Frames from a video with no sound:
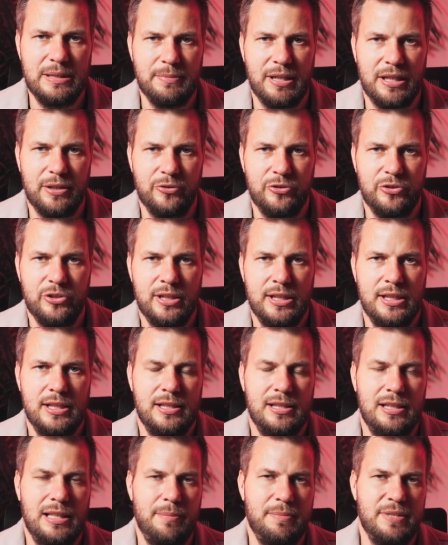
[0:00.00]
emails.
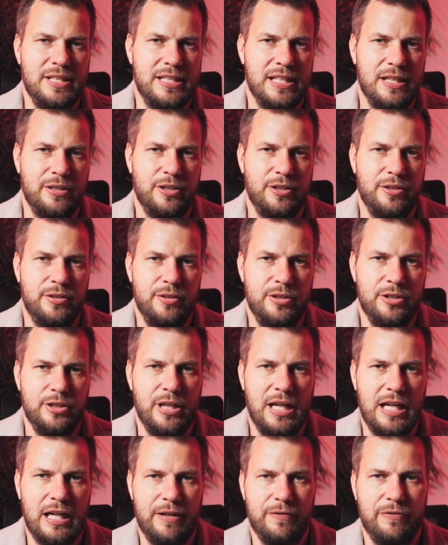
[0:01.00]
Let me tell you,
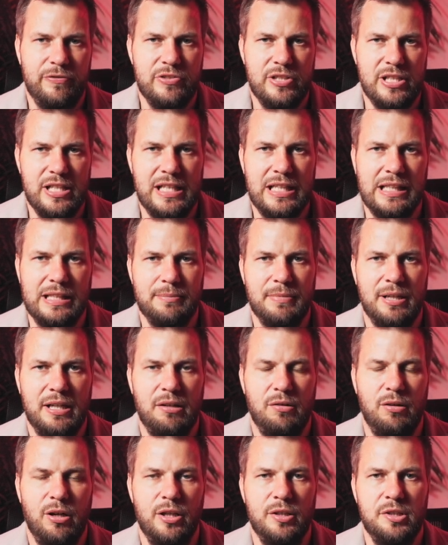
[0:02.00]
you have to
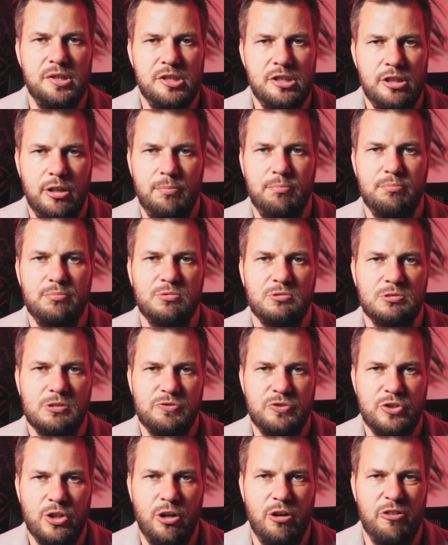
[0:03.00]
email a number
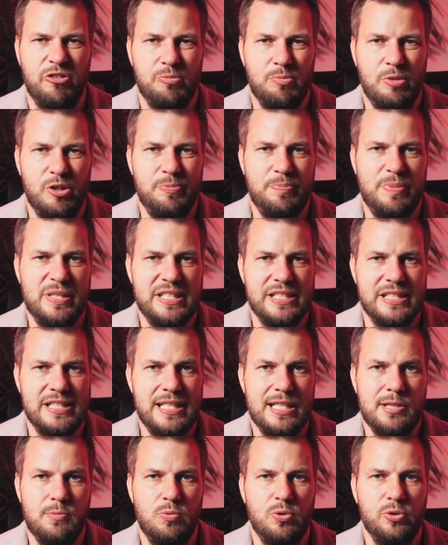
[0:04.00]
of times. Most
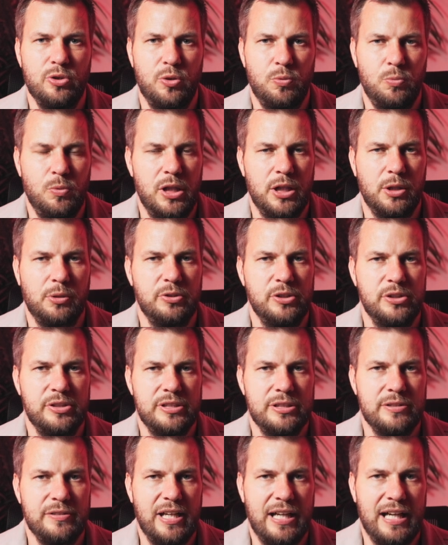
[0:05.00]
businesses will not work for you
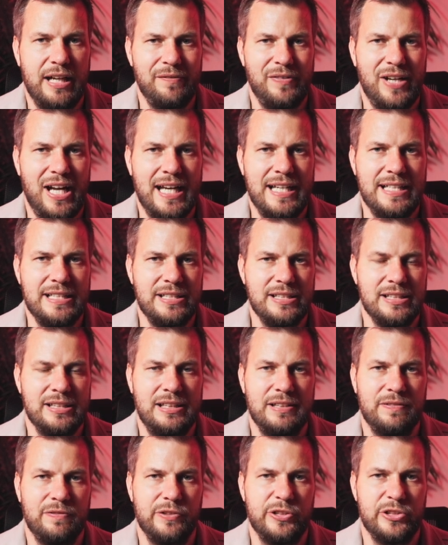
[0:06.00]
until they have 8
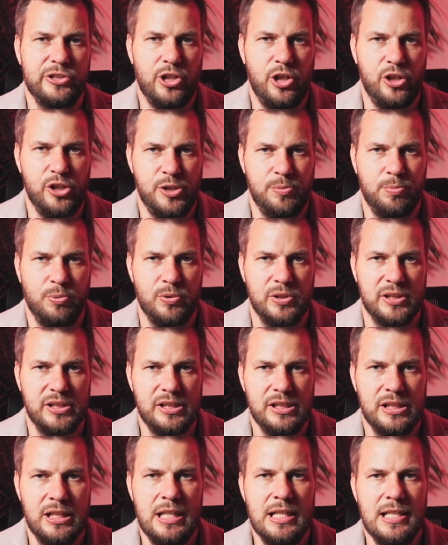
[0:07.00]
different touch
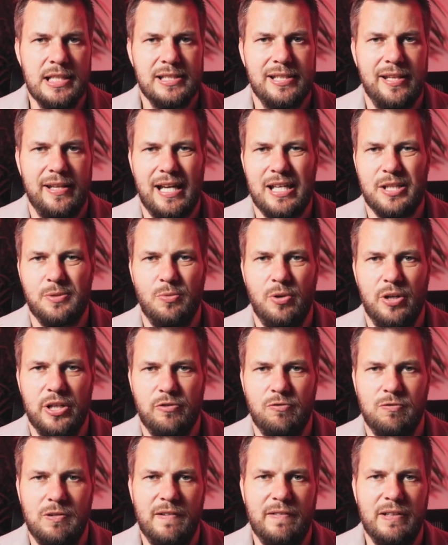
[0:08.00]
points. So that's why
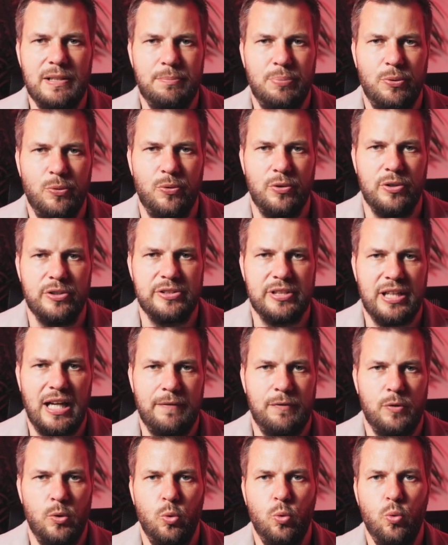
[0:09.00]
it's very important to
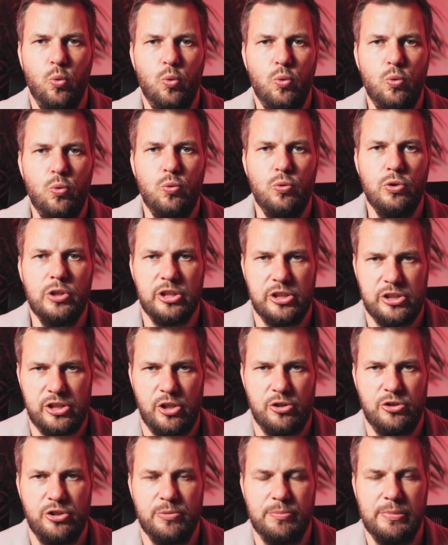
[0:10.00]
have all your
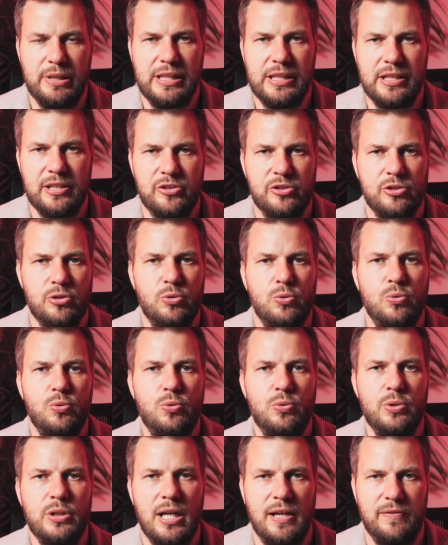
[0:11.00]
social medias and
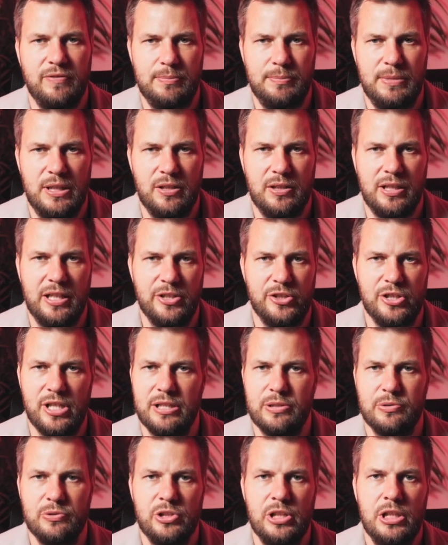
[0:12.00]
all your other marketing
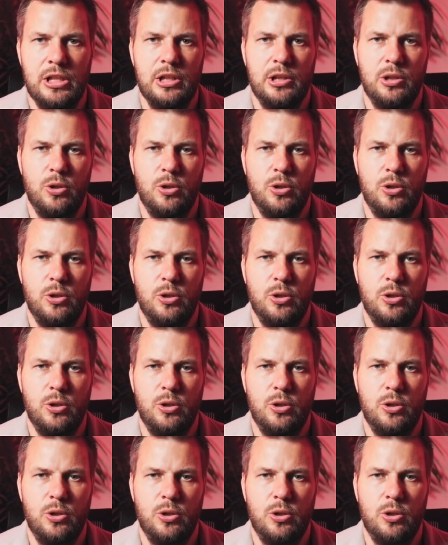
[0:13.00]
channels